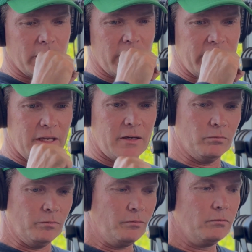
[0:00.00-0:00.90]
And then it
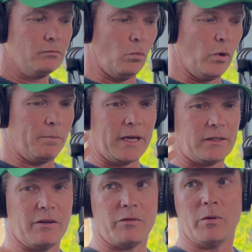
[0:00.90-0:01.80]
went back
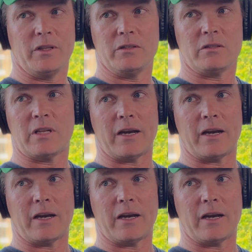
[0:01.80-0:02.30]
to everyone that just